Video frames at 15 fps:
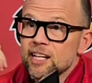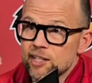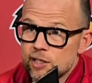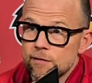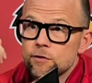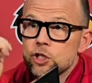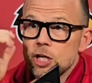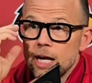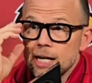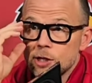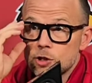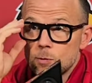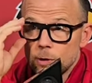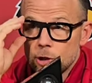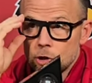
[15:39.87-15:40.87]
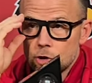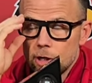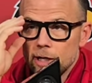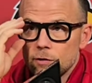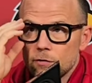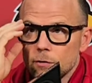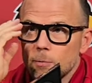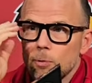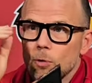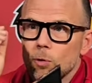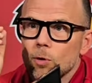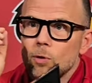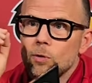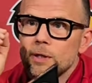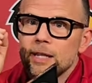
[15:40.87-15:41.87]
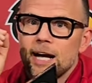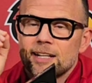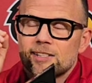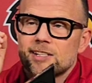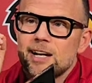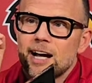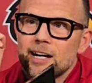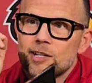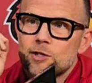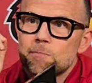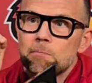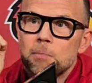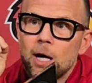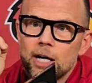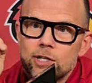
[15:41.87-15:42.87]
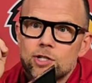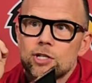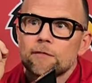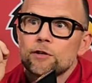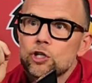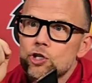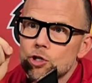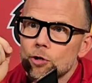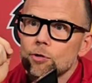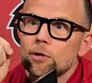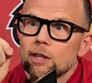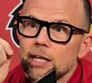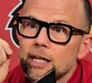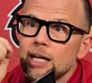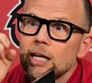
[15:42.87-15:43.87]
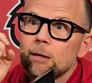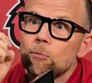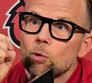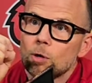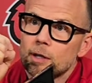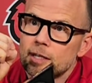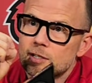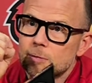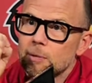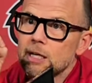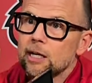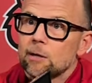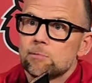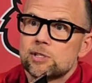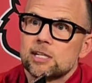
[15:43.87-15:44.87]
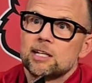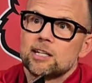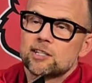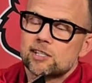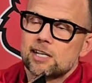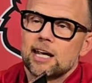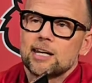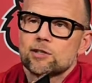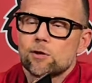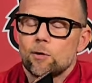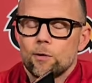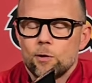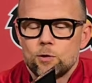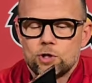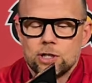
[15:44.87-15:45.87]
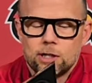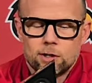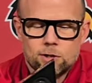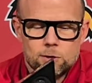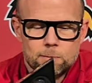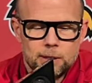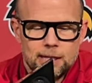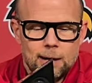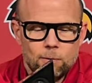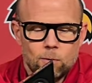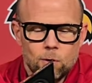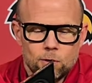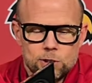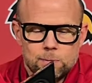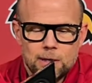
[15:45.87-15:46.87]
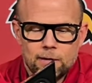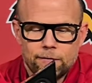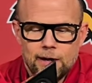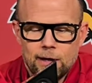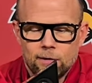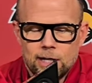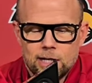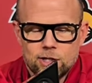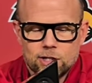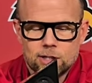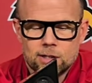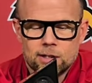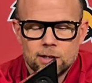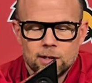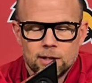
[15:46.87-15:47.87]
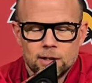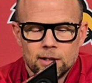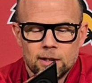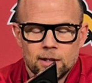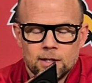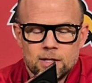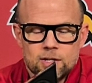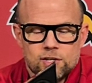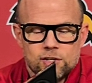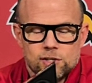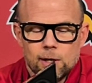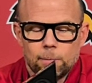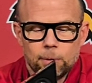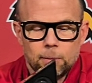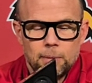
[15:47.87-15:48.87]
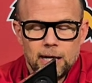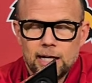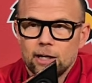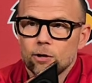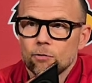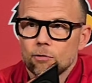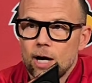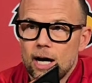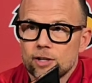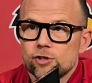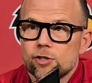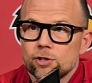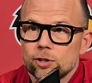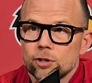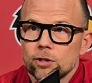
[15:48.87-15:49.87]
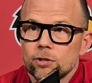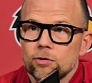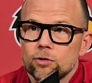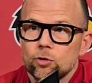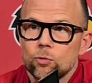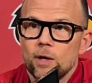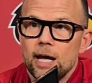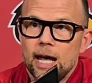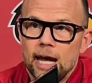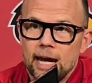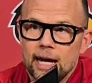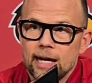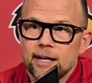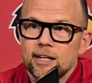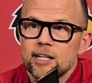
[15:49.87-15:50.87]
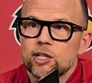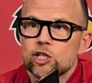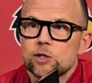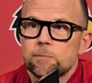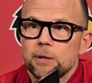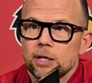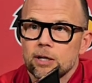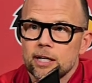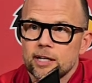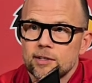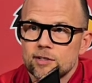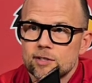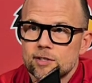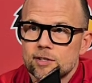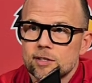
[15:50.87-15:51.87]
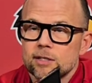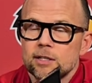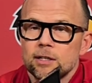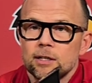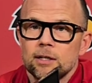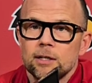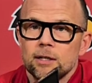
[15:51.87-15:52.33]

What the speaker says: things have changed with the transfer portal, and that's not as much of a sure thing anymore that somebody comes in and stays all those years, but that will always be the foundation. Supplementing your roster to add experience